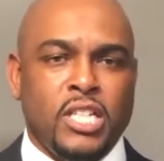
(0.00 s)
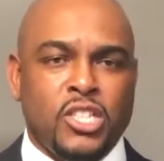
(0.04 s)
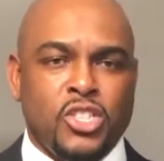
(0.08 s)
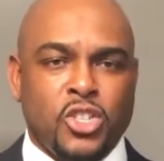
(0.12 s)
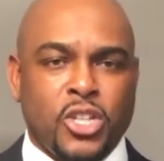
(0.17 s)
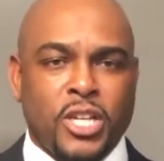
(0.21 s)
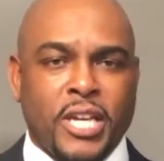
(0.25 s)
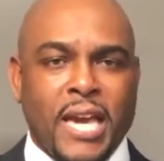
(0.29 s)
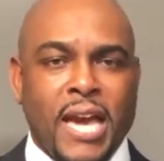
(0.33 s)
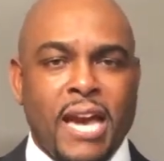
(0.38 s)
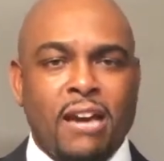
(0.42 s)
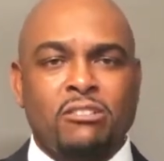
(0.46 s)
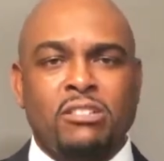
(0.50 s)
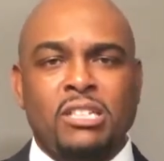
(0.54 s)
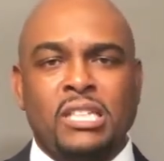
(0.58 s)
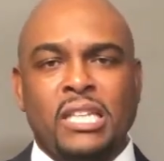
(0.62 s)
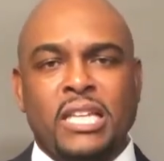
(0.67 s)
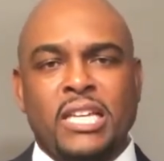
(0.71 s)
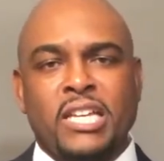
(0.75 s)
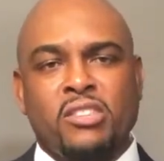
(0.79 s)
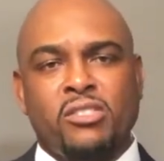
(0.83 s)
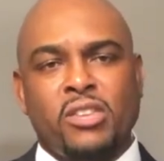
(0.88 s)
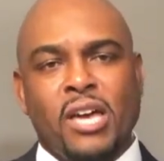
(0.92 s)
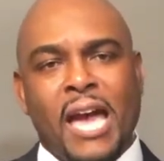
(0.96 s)
To
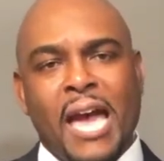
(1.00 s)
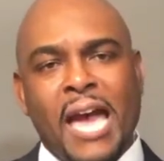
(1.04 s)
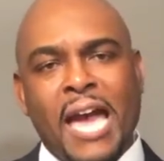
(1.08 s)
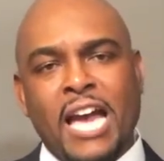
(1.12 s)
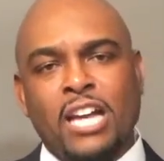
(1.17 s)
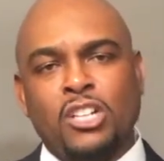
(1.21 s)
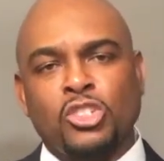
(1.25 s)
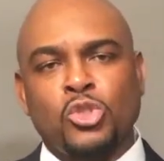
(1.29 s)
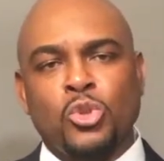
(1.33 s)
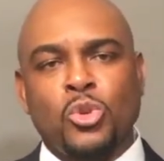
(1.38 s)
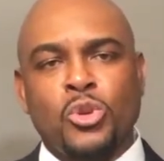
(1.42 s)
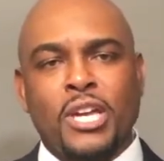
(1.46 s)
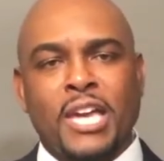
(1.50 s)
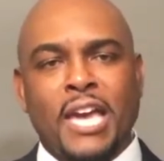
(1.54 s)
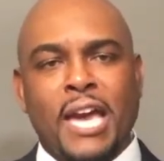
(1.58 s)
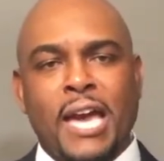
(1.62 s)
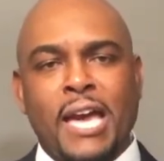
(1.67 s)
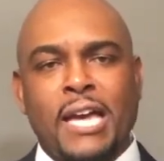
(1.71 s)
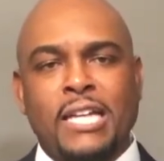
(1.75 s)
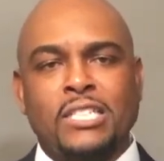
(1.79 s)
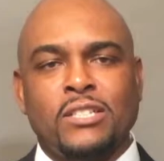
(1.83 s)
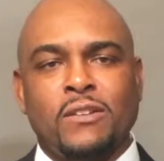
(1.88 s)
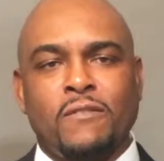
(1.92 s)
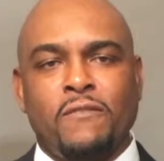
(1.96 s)
calculate the actual
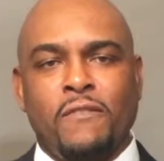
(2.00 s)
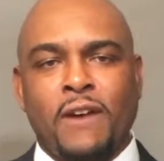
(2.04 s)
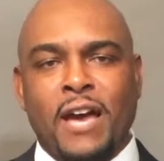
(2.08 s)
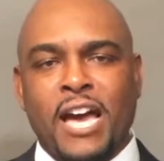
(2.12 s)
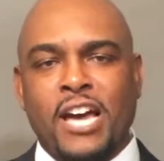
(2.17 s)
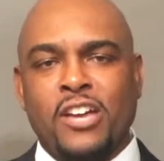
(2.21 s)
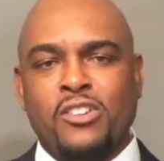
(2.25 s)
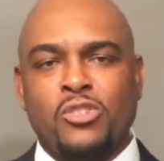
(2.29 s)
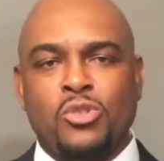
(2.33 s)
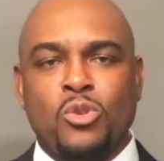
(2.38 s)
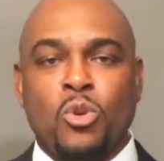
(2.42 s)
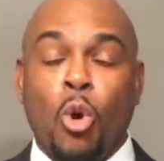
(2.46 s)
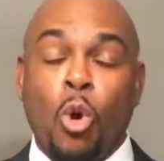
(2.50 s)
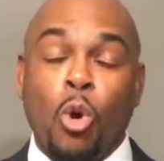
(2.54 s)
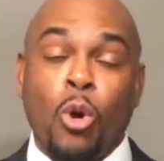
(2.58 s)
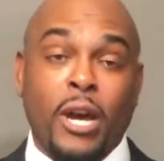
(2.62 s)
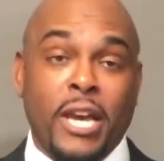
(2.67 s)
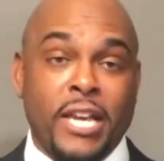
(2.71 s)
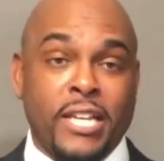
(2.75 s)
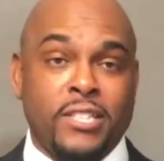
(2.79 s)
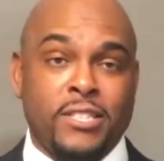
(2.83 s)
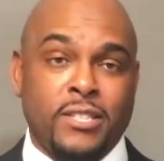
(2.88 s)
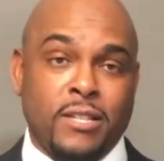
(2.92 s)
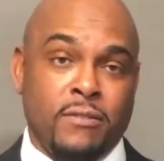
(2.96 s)
cash value, or
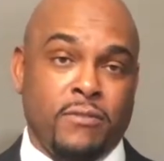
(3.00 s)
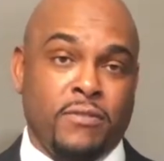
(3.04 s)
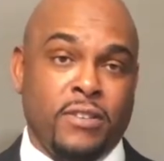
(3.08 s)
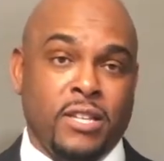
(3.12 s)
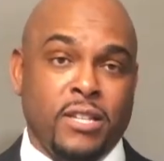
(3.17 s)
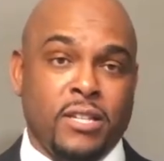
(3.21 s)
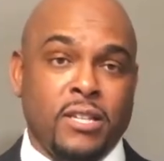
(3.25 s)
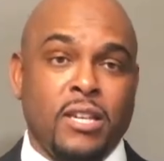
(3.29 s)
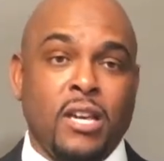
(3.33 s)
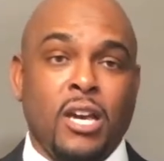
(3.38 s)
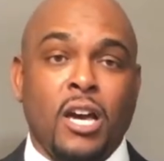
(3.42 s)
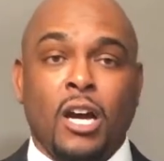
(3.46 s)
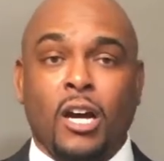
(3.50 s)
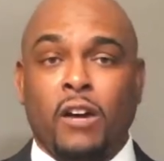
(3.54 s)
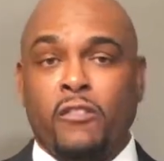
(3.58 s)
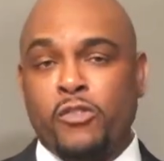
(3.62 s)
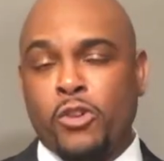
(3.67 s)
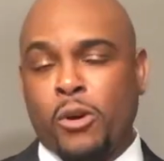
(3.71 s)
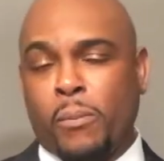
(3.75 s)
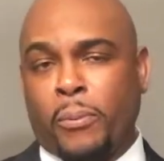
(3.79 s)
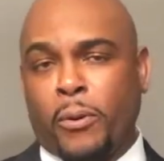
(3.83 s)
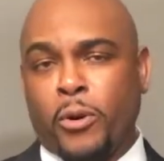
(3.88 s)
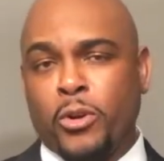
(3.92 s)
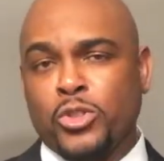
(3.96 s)
ACV, of
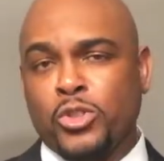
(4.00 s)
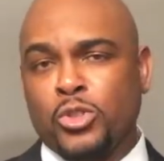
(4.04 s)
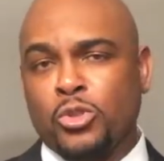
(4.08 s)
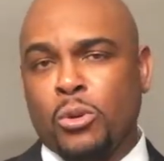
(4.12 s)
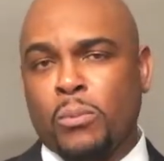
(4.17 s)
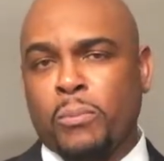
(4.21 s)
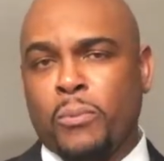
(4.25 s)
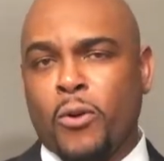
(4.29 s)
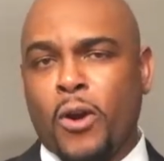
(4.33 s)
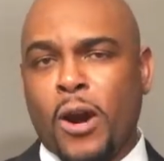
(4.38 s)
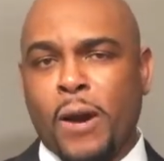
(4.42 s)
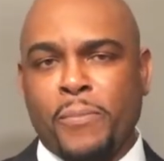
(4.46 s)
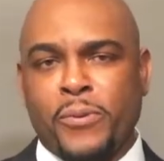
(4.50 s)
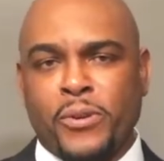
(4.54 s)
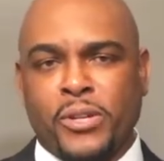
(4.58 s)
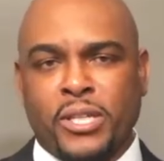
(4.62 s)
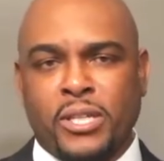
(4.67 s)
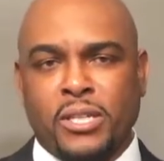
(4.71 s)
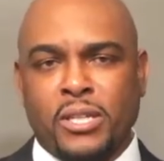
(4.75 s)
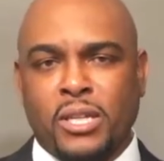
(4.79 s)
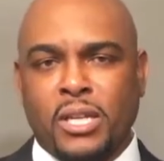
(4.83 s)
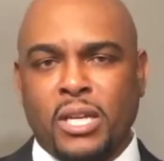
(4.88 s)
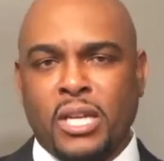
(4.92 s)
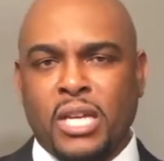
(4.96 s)
your personal
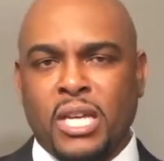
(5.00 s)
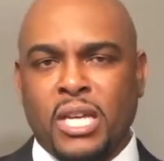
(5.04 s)
property,